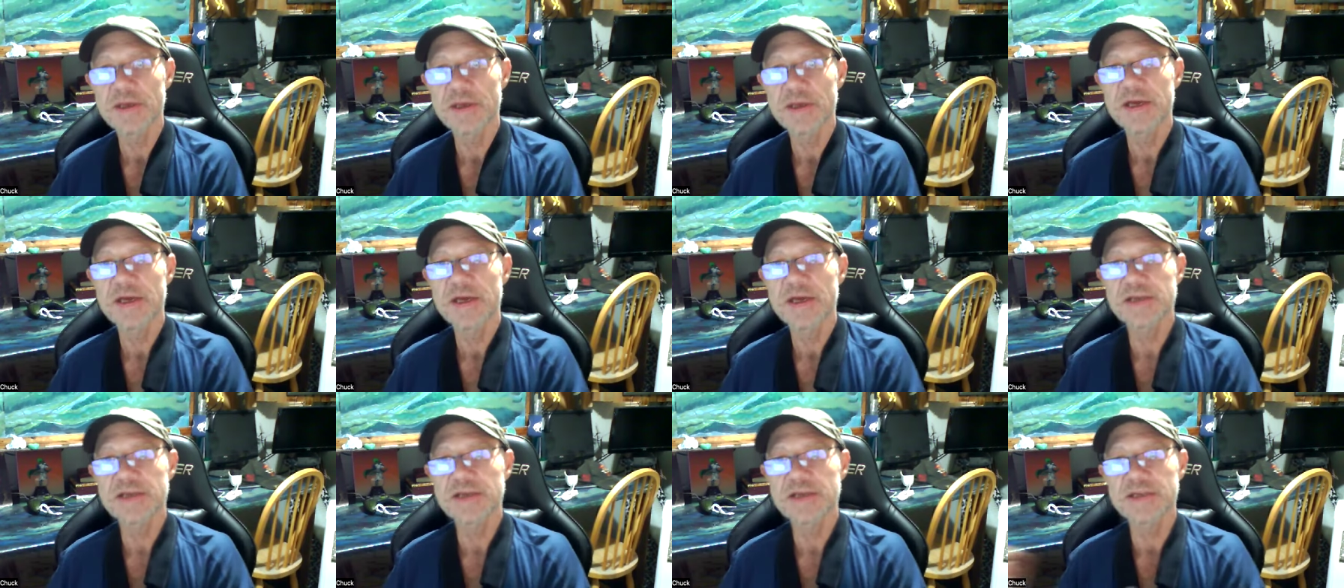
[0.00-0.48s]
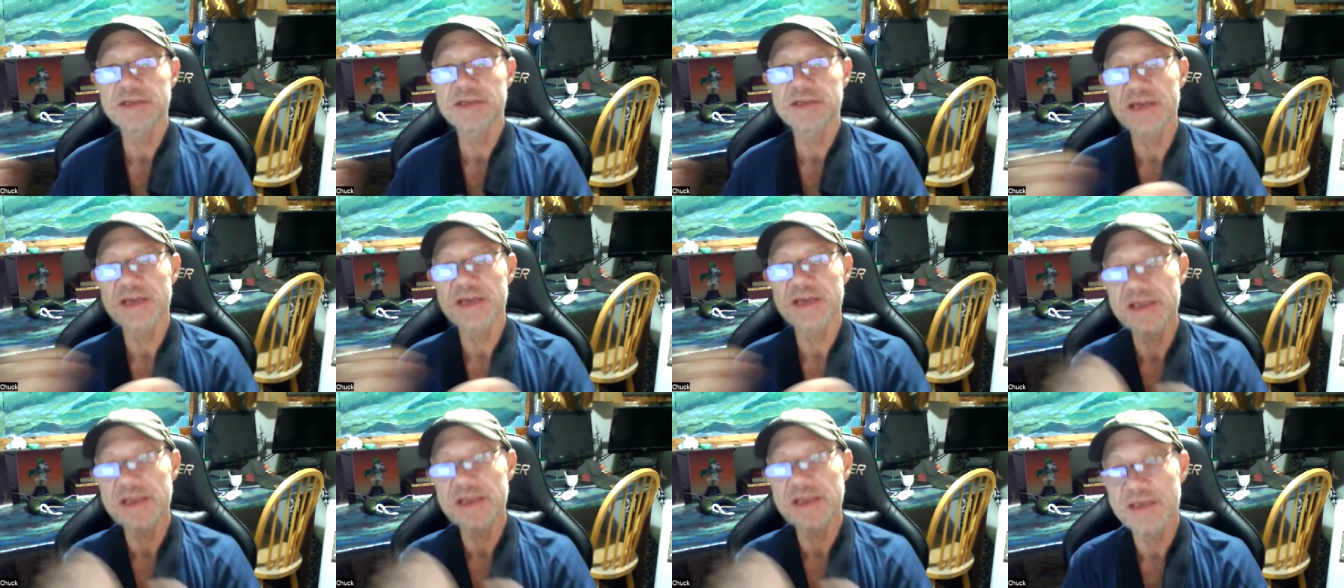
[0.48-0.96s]
It's an
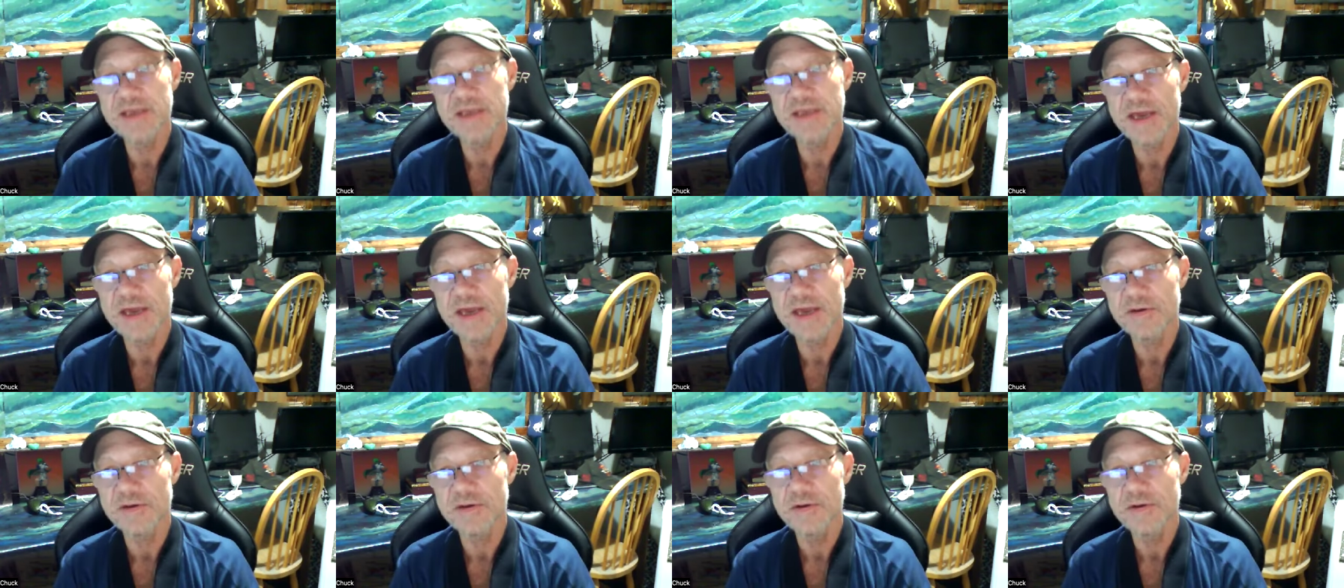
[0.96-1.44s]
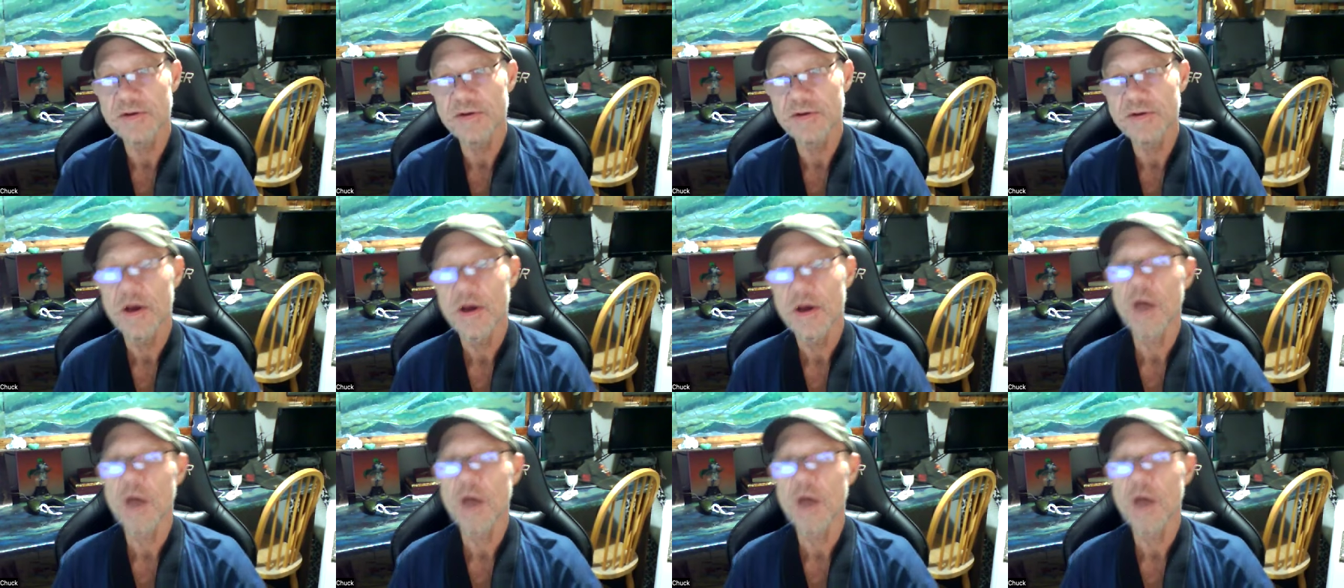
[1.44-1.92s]
indicator
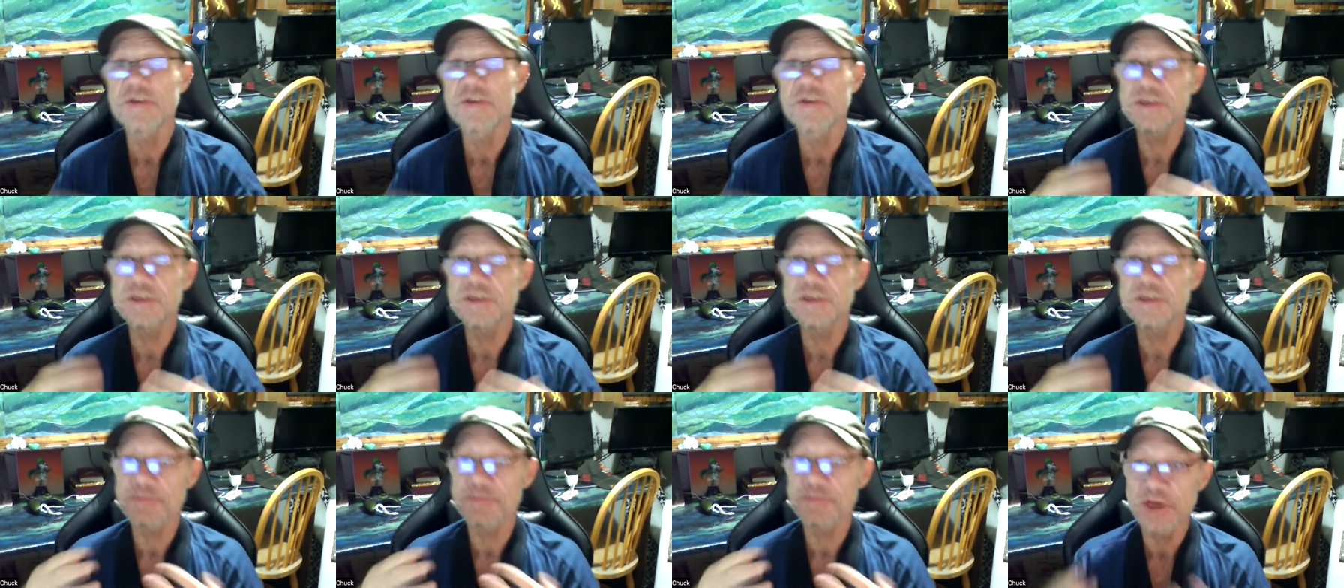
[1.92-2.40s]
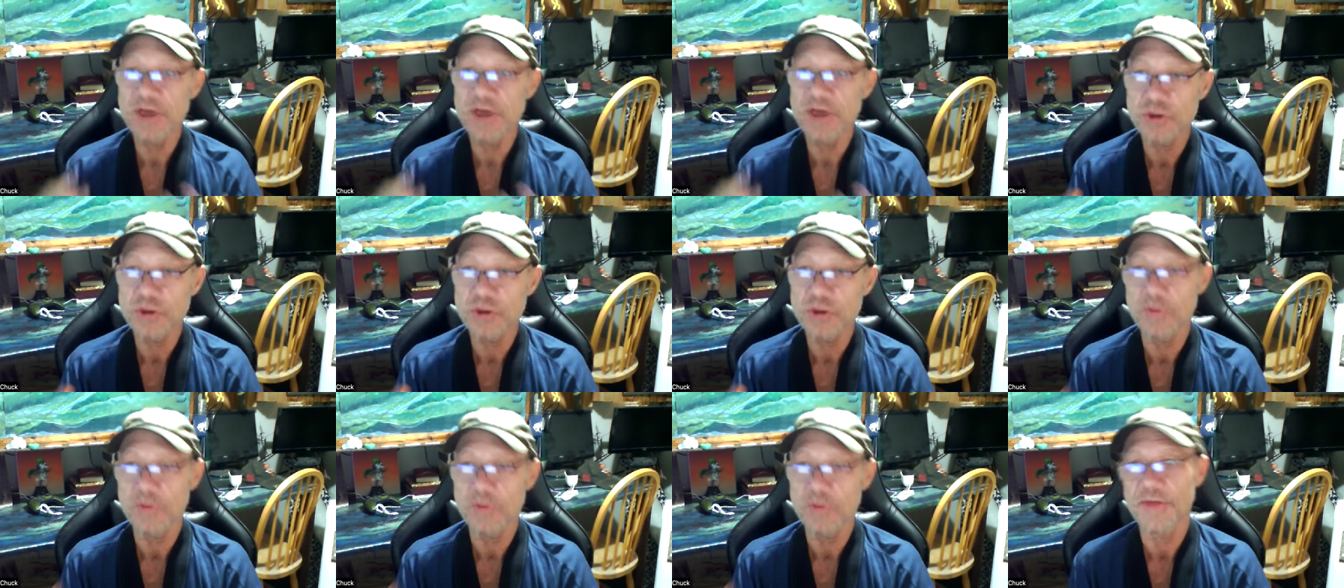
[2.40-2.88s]
of a
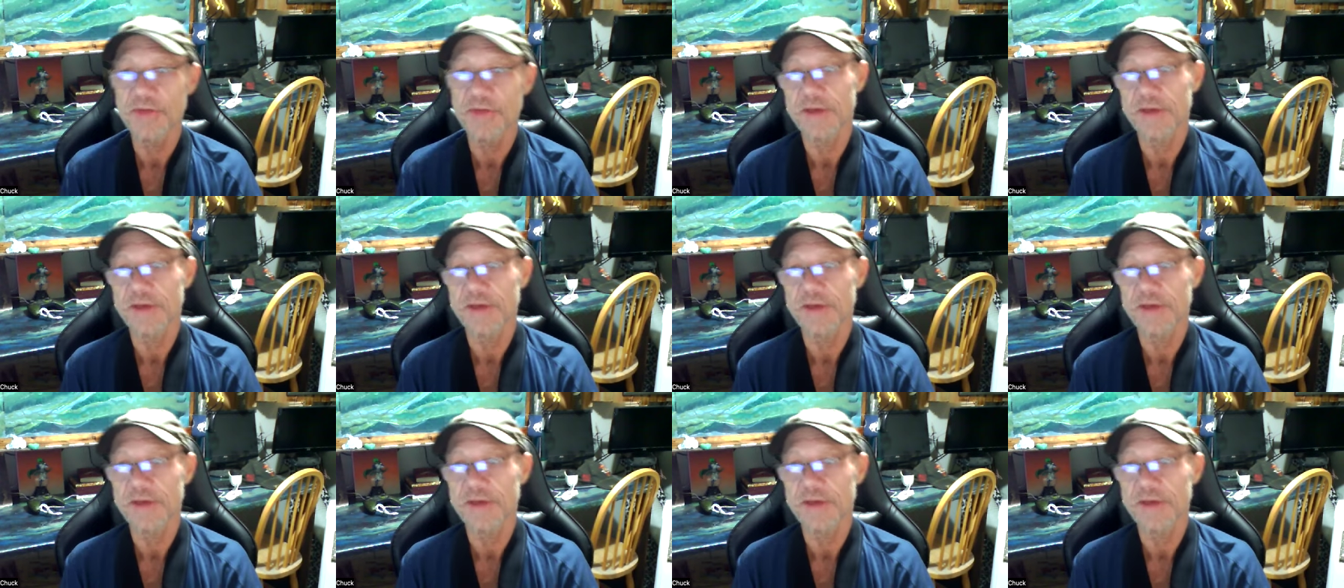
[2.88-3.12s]
spatial thing.